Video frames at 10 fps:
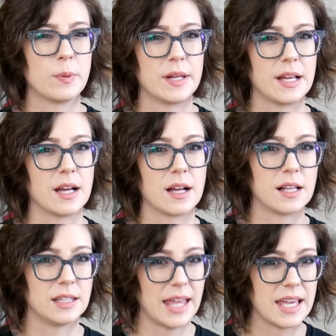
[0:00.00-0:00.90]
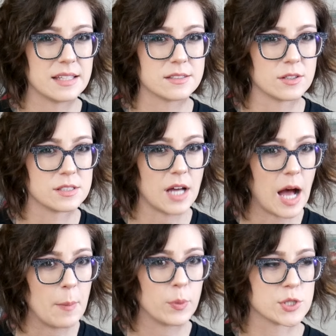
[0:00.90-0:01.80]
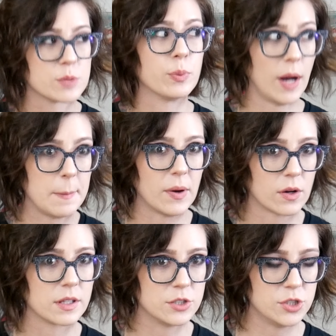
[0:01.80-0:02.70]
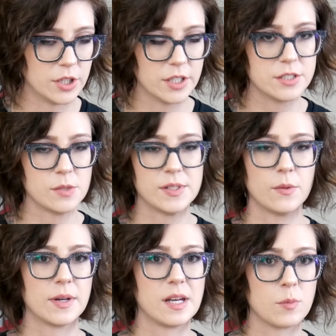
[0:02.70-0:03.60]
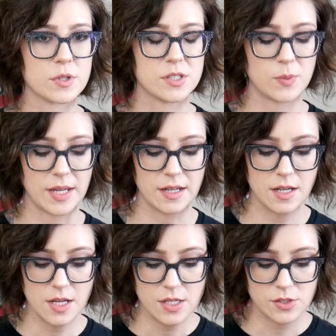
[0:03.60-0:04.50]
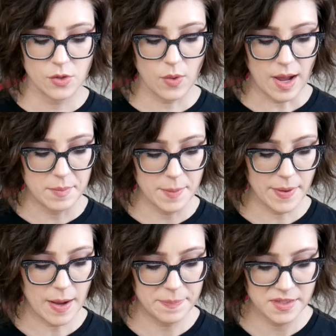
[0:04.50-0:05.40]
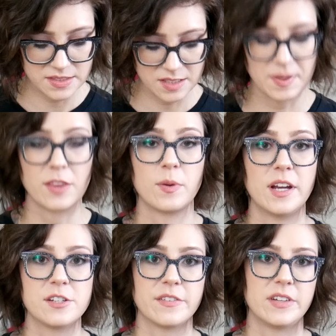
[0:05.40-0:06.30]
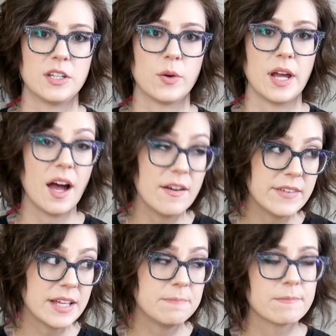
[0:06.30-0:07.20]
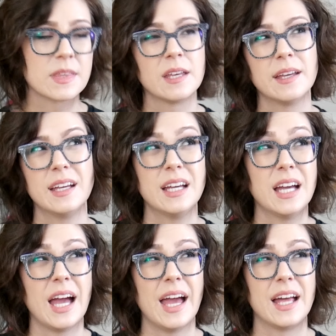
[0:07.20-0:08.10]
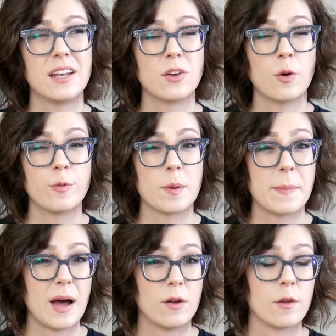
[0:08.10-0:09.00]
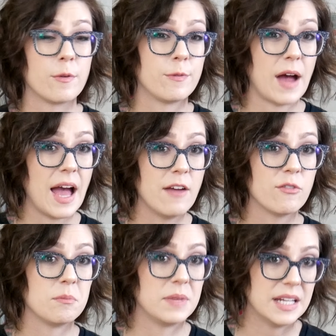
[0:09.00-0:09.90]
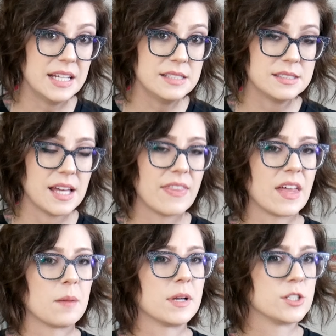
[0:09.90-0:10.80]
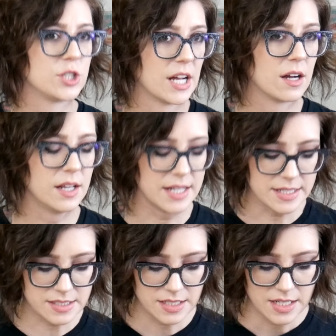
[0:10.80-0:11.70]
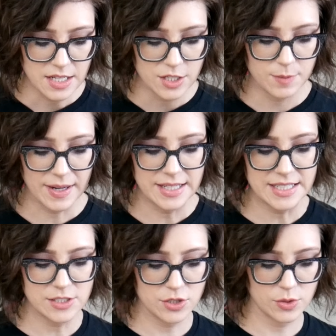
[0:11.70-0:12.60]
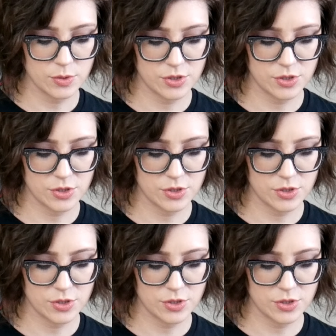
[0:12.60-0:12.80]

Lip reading: we're putting glaze on top, which is primarily sugar, so we don't want any more sweet. So I'm gonna pop these into my 350-degree oven and go for about 5 minutes, and then I'm gonna check on it. You might need to